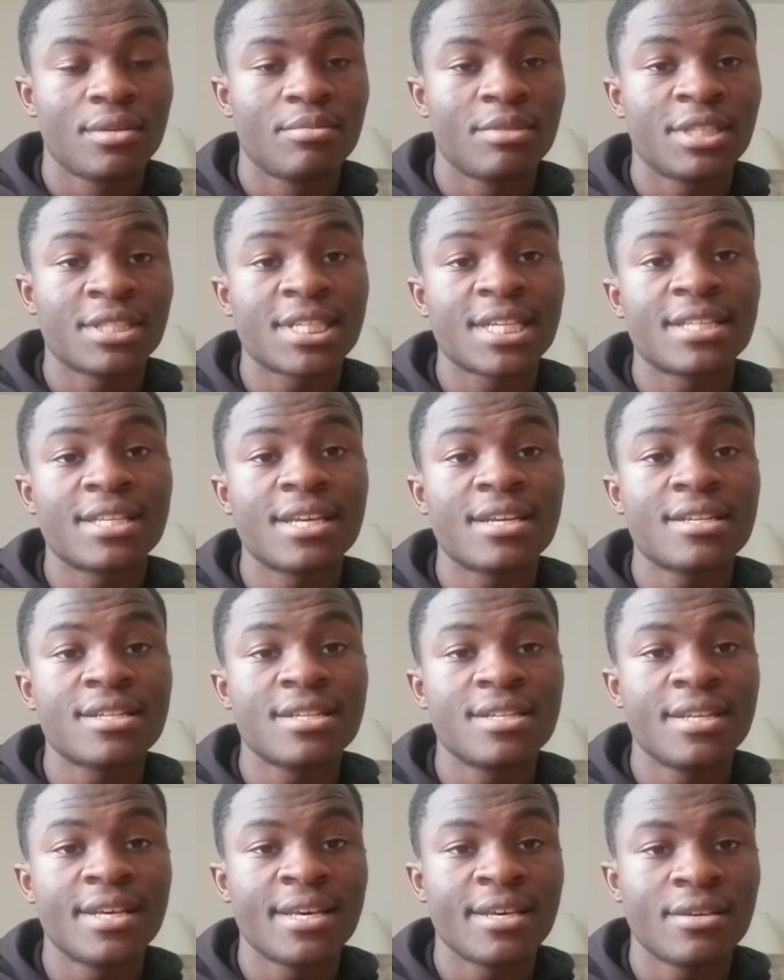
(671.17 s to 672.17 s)
Because at the end of
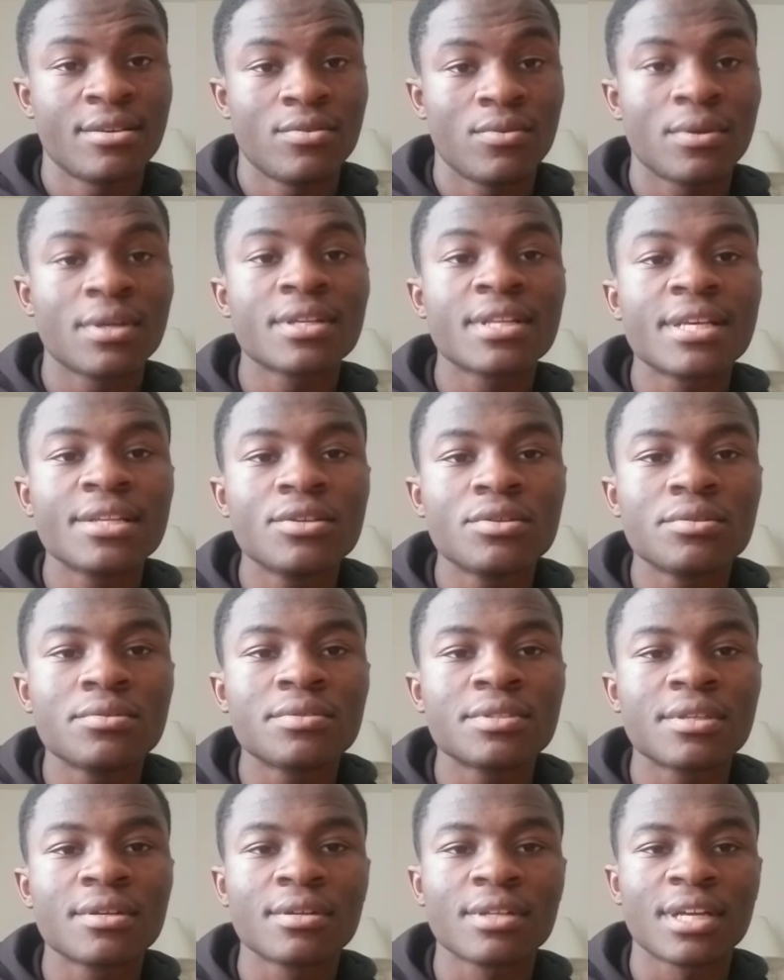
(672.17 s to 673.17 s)
the day, what are they doing
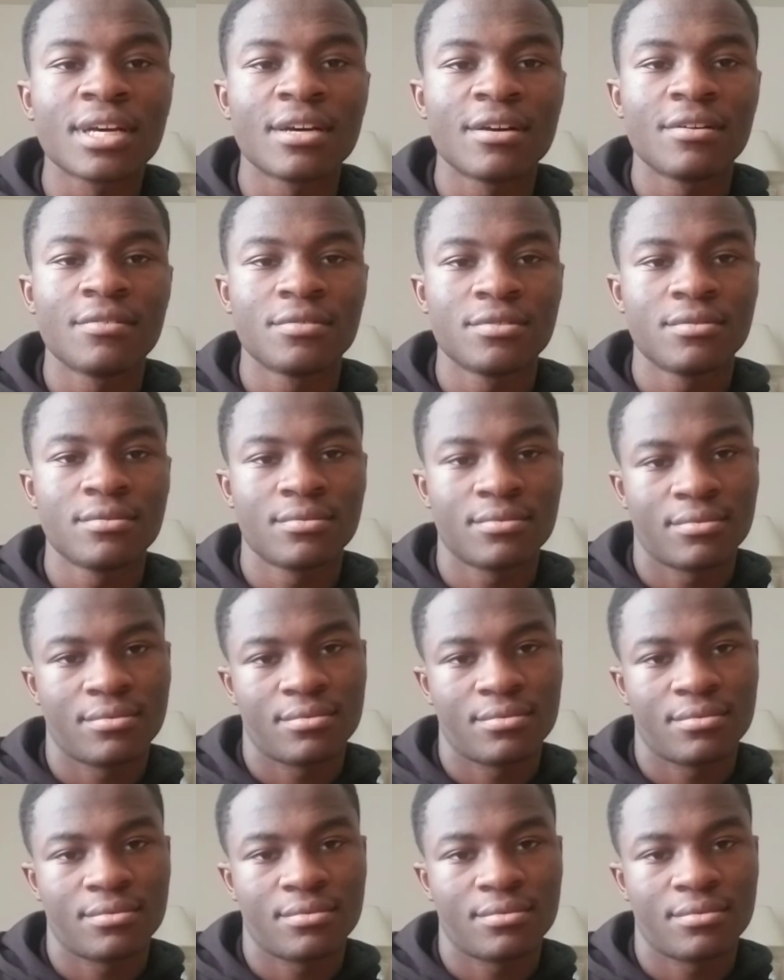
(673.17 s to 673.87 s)
with their lives?